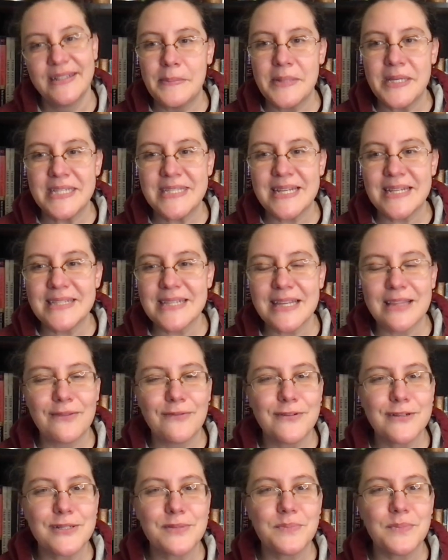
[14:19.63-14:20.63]
It sounds like the
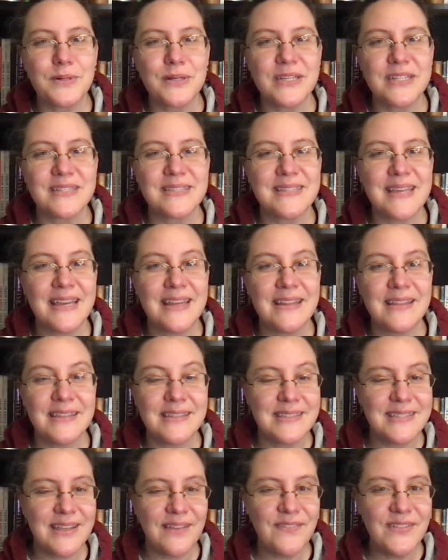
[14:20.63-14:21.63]
first book is set in the
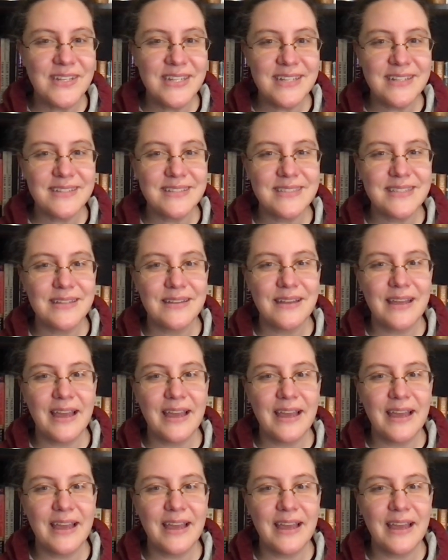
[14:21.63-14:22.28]
70s,